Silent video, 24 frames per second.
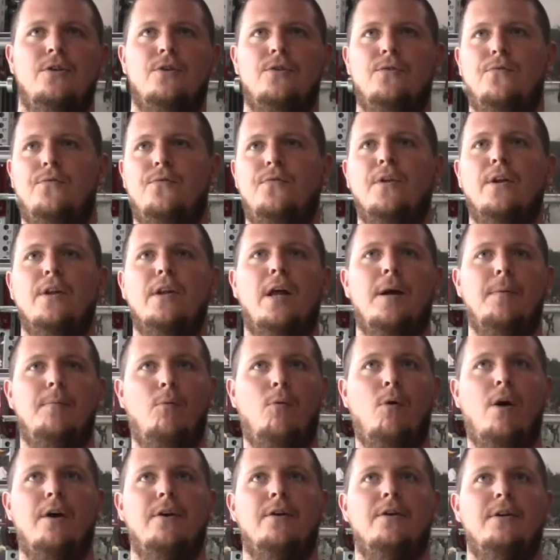you fill up
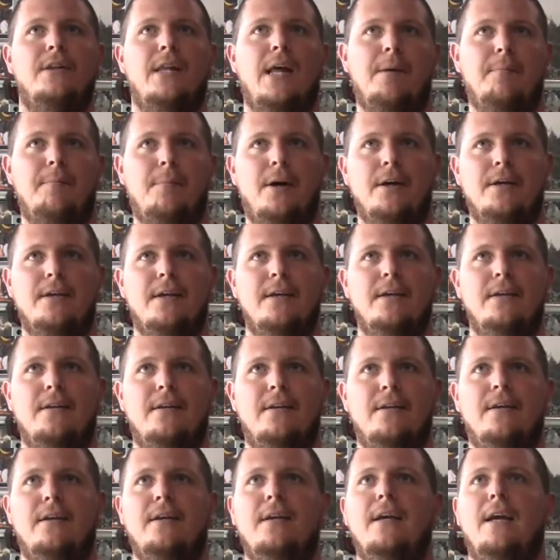water in that bucket